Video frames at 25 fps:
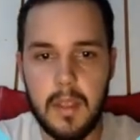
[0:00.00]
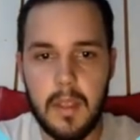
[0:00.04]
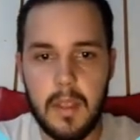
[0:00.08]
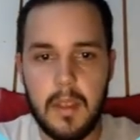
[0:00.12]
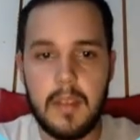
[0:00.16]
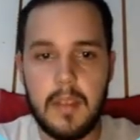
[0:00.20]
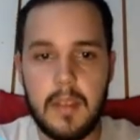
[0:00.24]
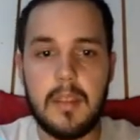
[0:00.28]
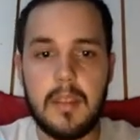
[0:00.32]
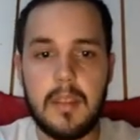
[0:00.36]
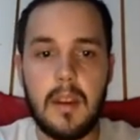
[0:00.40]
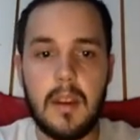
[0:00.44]

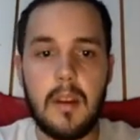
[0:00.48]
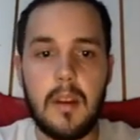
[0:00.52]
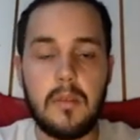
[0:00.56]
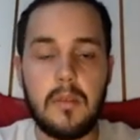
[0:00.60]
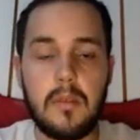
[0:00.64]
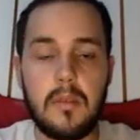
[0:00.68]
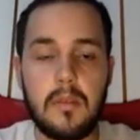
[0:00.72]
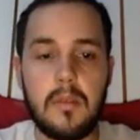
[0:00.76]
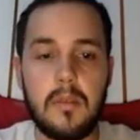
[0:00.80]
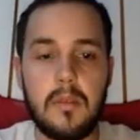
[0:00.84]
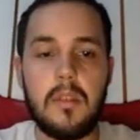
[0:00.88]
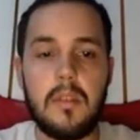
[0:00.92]
It
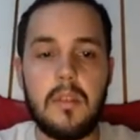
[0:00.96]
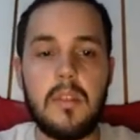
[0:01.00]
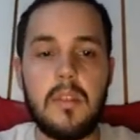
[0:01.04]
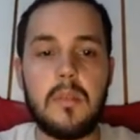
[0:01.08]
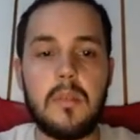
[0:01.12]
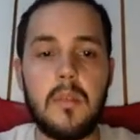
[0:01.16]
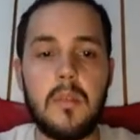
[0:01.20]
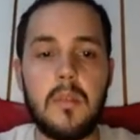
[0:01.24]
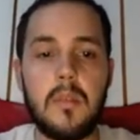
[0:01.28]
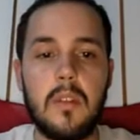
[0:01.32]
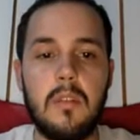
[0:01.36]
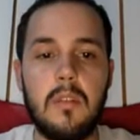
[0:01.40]
also is
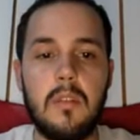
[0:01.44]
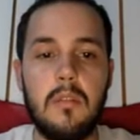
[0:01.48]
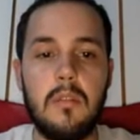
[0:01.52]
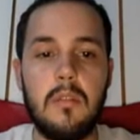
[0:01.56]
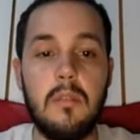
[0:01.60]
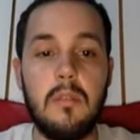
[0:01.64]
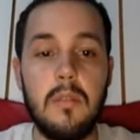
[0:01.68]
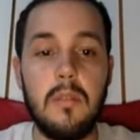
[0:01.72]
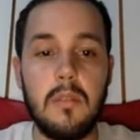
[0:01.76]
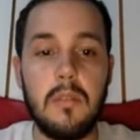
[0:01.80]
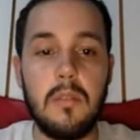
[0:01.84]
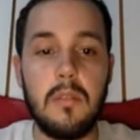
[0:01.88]
more
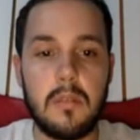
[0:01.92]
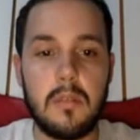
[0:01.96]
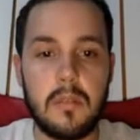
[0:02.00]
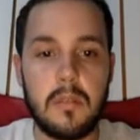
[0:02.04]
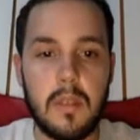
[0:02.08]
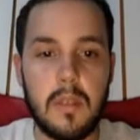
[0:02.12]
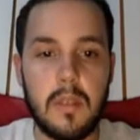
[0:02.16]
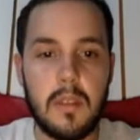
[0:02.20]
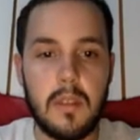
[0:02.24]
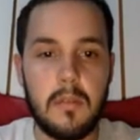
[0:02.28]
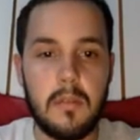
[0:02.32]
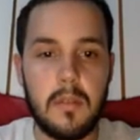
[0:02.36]
robust
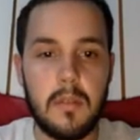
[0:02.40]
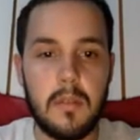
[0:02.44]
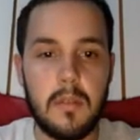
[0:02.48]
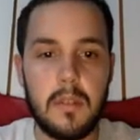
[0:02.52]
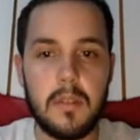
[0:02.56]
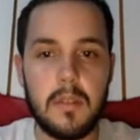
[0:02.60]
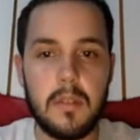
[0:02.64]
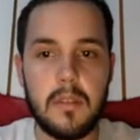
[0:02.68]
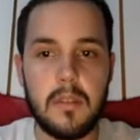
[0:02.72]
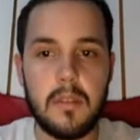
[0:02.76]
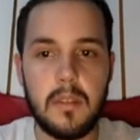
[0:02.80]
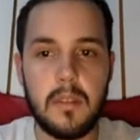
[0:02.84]
and
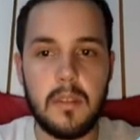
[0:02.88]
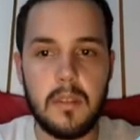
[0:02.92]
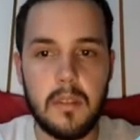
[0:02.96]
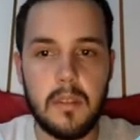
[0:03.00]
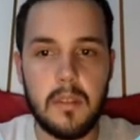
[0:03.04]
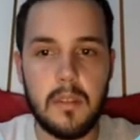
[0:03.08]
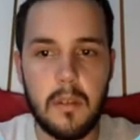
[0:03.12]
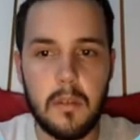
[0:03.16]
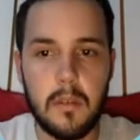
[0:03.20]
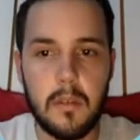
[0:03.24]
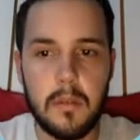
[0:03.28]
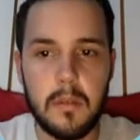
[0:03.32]
resistant
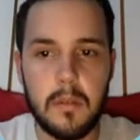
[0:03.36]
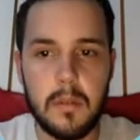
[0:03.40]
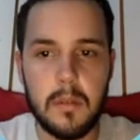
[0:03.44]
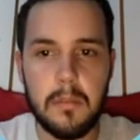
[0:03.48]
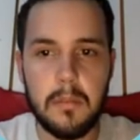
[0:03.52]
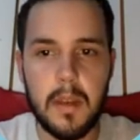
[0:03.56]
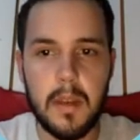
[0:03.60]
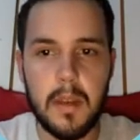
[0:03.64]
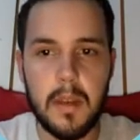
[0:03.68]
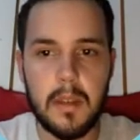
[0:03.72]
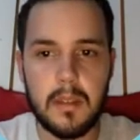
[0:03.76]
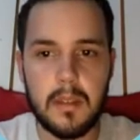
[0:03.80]
of
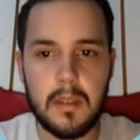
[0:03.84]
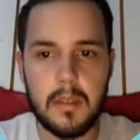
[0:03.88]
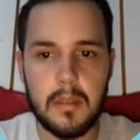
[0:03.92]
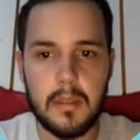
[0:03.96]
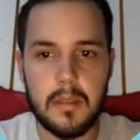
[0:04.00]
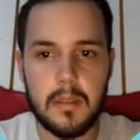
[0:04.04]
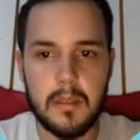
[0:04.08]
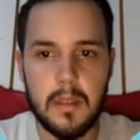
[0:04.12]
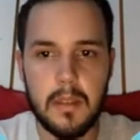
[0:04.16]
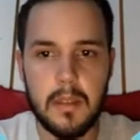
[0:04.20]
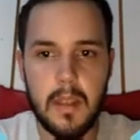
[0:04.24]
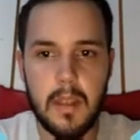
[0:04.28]

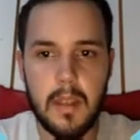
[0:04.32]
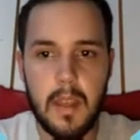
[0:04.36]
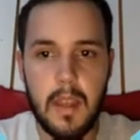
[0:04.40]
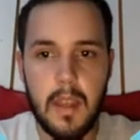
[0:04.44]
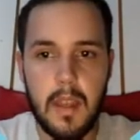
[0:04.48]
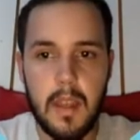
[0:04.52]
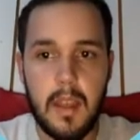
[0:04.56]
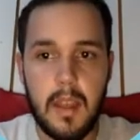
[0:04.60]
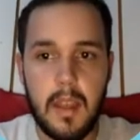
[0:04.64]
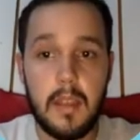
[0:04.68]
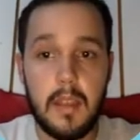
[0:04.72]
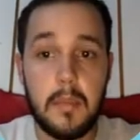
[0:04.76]
impacts.
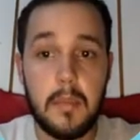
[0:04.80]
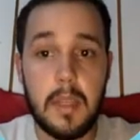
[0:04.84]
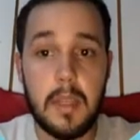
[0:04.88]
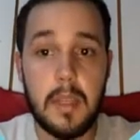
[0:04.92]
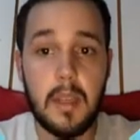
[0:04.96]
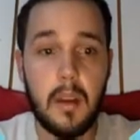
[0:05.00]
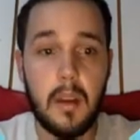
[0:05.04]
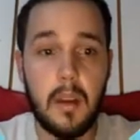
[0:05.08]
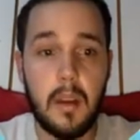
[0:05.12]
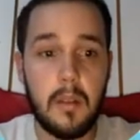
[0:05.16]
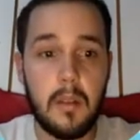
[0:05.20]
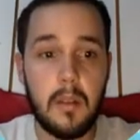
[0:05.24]
And
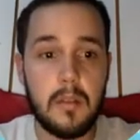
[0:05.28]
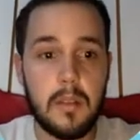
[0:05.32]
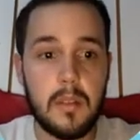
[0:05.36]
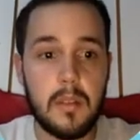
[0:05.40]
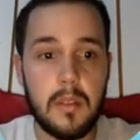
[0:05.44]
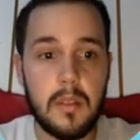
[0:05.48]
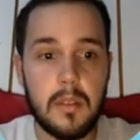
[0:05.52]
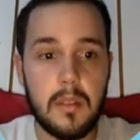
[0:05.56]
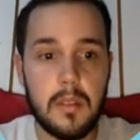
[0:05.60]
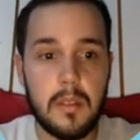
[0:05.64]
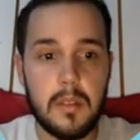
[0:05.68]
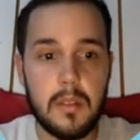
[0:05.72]
because
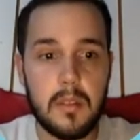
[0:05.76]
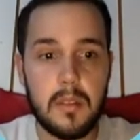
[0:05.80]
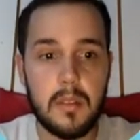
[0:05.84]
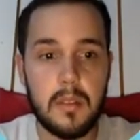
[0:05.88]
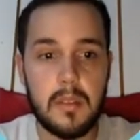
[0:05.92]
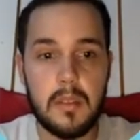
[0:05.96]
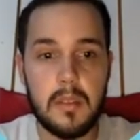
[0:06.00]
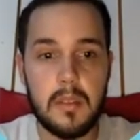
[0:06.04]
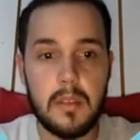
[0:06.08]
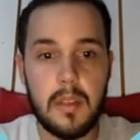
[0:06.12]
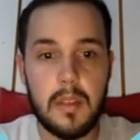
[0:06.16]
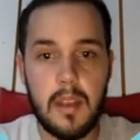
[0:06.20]
it's,
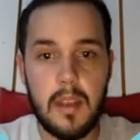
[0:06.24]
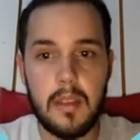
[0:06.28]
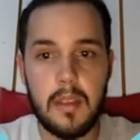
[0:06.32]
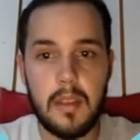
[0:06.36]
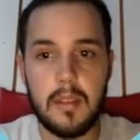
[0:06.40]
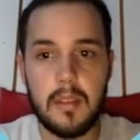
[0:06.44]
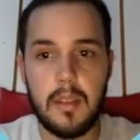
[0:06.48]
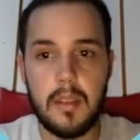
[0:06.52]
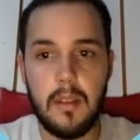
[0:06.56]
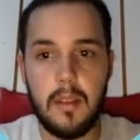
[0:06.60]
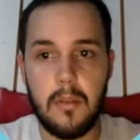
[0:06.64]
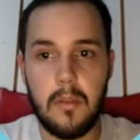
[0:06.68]
it has
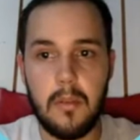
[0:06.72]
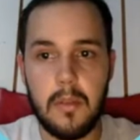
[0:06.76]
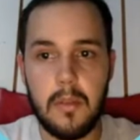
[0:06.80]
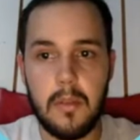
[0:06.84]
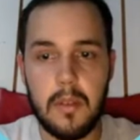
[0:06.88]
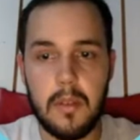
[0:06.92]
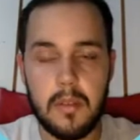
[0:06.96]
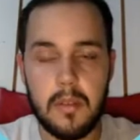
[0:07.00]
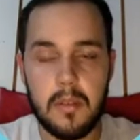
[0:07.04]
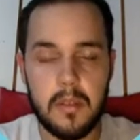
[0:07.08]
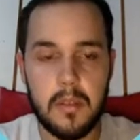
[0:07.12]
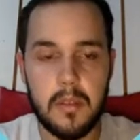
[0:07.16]
a
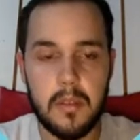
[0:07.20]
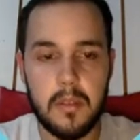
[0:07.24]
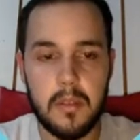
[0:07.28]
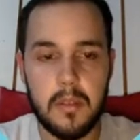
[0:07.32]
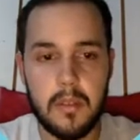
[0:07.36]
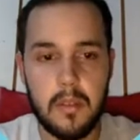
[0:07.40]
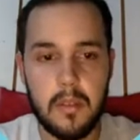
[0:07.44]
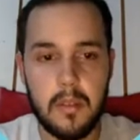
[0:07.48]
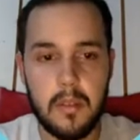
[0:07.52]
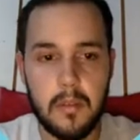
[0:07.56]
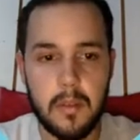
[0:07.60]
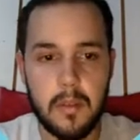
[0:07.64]
lower
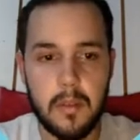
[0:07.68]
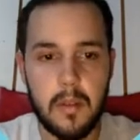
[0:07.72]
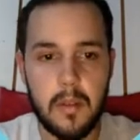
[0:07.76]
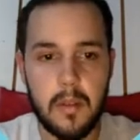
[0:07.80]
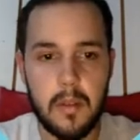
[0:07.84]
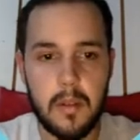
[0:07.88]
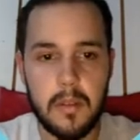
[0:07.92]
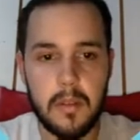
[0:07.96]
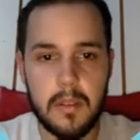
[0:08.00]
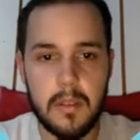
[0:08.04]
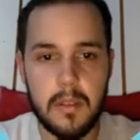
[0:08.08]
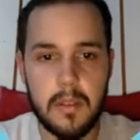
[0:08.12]
center of
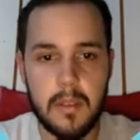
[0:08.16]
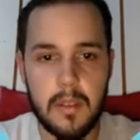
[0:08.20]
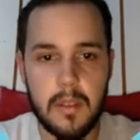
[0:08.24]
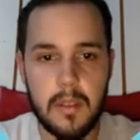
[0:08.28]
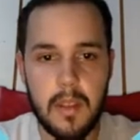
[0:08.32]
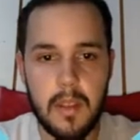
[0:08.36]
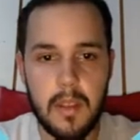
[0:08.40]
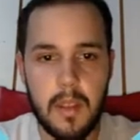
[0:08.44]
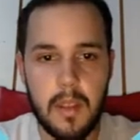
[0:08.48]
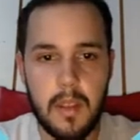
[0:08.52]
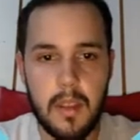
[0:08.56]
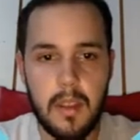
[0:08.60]
gravity,
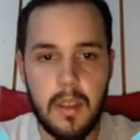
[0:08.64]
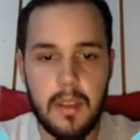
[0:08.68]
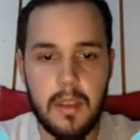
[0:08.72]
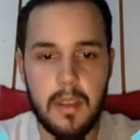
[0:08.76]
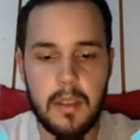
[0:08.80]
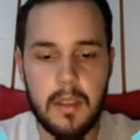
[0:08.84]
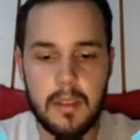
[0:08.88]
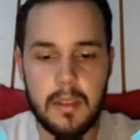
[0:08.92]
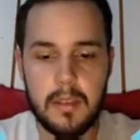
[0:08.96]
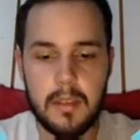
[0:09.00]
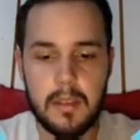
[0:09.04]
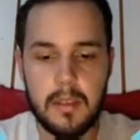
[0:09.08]

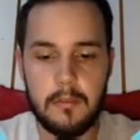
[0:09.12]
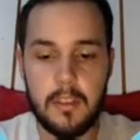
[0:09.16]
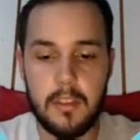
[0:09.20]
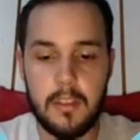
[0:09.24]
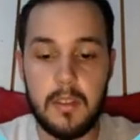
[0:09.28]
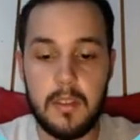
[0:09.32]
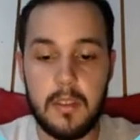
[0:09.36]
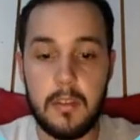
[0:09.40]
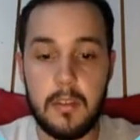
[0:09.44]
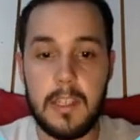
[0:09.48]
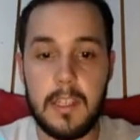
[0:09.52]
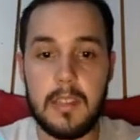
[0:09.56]
it
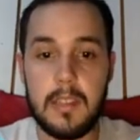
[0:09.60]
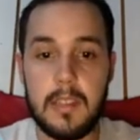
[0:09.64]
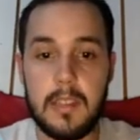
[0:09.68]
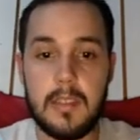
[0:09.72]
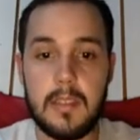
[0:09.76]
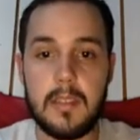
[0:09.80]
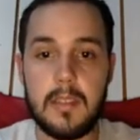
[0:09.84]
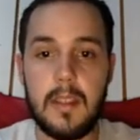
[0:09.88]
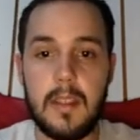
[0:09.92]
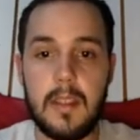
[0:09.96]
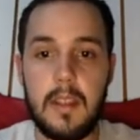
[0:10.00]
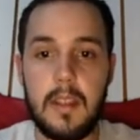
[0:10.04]

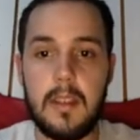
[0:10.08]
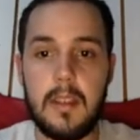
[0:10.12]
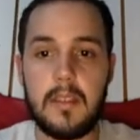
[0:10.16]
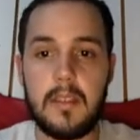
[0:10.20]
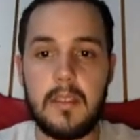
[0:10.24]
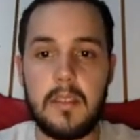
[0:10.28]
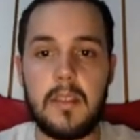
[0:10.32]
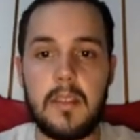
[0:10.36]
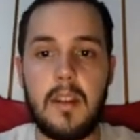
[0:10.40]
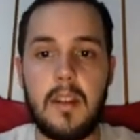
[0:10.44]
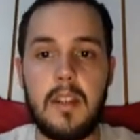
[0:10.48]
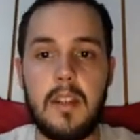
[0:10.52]
generates
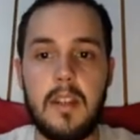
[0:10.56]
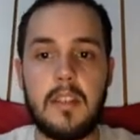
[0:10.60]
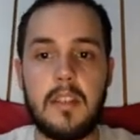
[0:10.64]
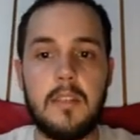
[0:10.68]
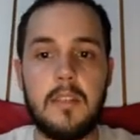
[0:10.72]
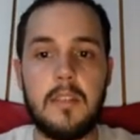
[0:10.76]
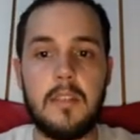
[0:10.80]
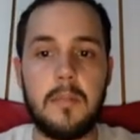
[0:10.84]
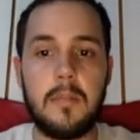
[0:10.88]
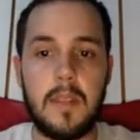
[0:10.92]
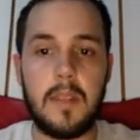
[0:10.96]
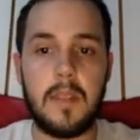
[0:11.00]
less
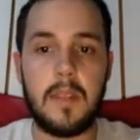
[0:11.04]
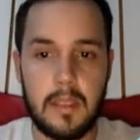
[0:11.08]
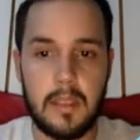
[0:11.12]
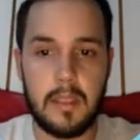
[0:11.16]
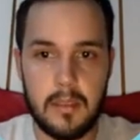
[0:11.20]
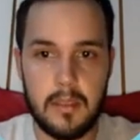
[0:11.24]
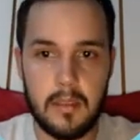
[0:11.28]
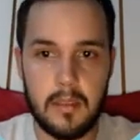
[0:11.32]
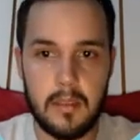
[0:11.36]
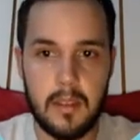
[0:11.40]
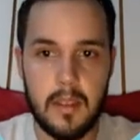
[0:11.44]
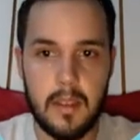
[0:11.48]

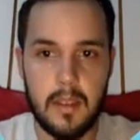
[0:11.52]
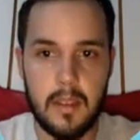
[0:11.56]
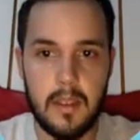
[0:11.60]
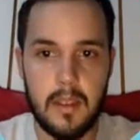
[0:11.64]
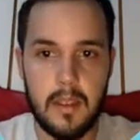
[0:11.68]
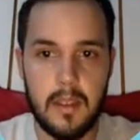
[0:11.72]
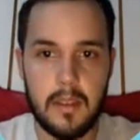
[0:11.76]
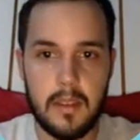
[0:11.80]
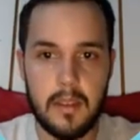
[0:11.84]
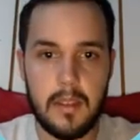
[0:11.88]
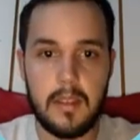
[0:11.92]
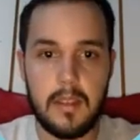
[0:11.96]
artifacts
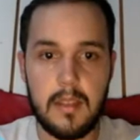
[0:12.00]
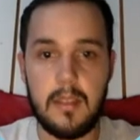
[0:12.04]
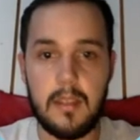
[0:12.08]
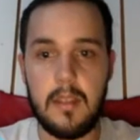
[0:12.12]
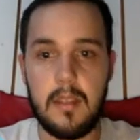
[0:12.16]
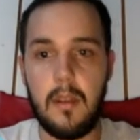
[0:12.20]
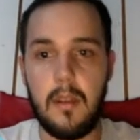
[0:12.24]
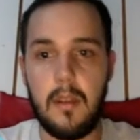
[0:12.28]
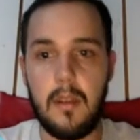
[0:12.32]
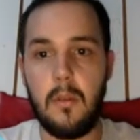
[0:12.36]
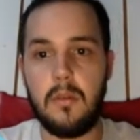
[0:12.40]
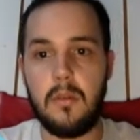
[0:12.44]
than
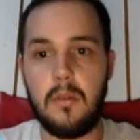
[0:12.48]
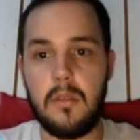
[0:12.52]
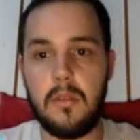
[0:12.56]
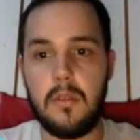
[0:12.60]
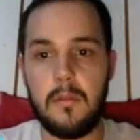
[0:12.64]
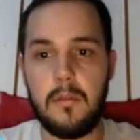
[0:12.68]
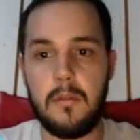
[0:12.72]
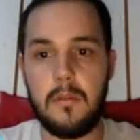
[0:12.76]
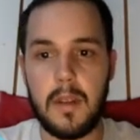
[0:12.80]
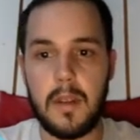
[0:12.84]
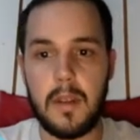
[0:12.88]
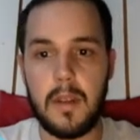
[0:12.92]
the old
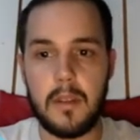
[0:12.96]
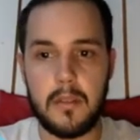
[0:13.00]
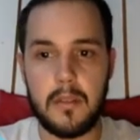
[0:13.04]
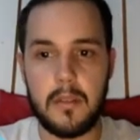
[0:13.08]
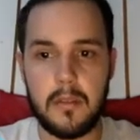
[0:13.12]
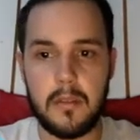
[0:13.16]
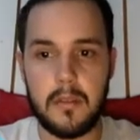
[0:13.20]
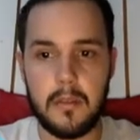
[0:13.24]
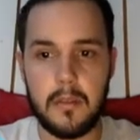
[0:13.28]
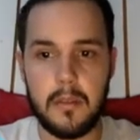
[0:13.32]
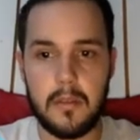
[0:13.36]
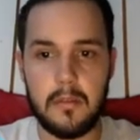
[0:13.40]

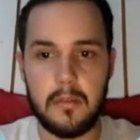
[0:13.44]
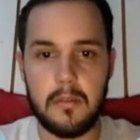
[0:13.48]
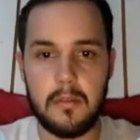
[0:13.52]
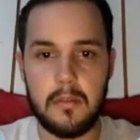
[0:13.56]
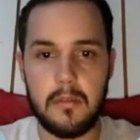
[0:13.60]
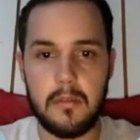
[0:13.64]
versions